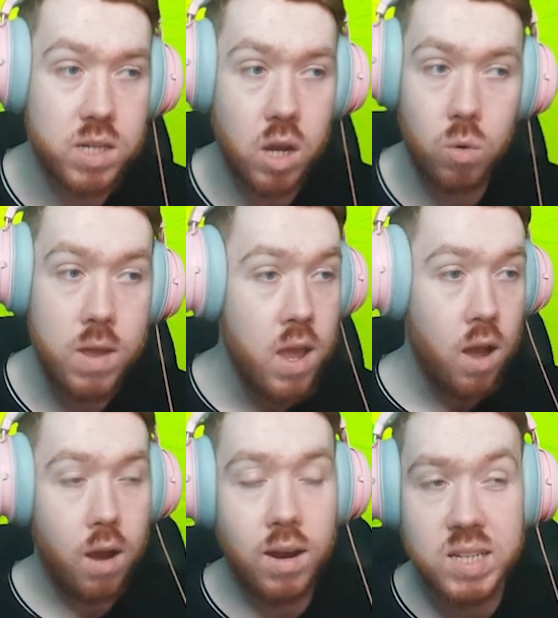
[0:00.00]
So
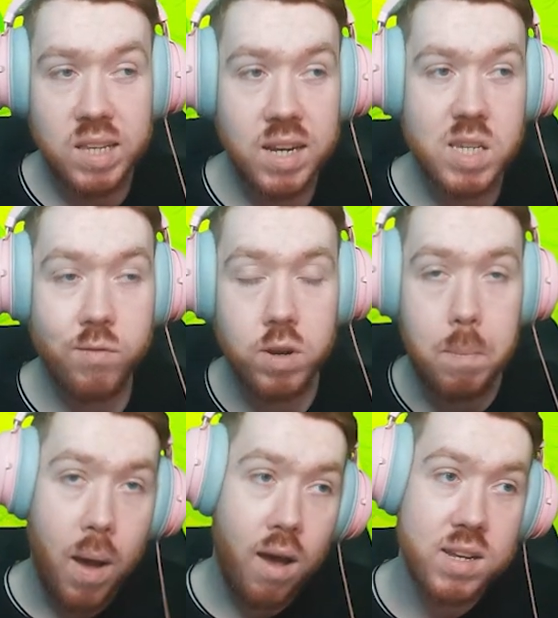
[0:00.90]
unless it takes something from the
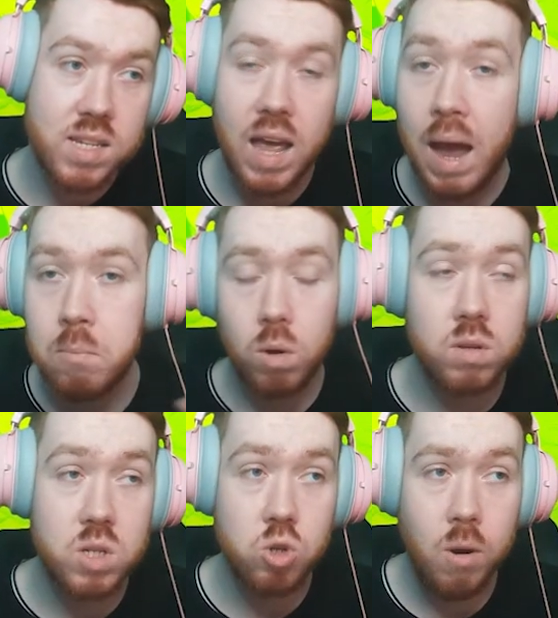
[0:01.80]
past, I'm not
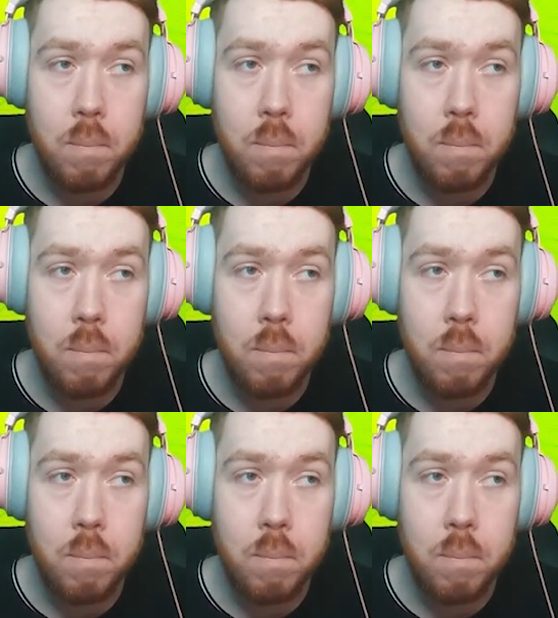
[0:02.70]
too sure.